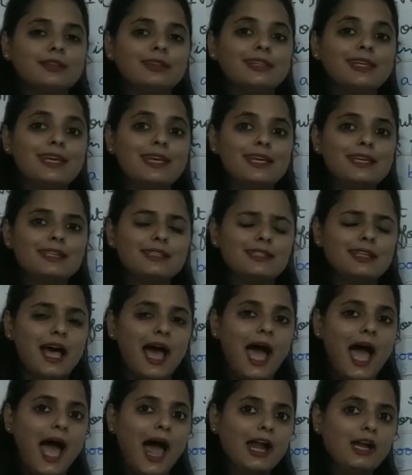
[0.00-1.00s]
these
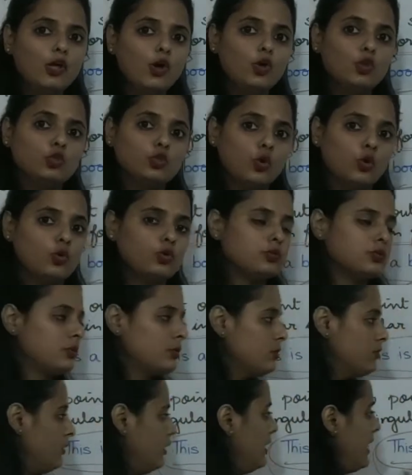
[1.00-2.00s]
and those.
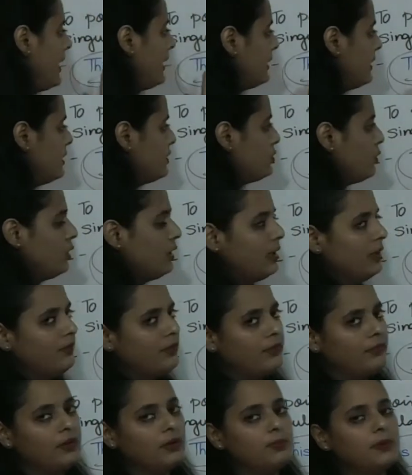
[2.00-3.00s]
Like this only
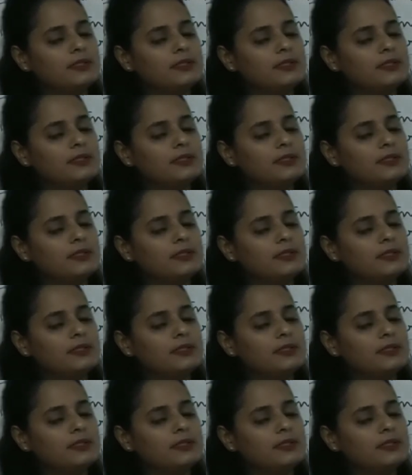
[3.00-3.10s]
we will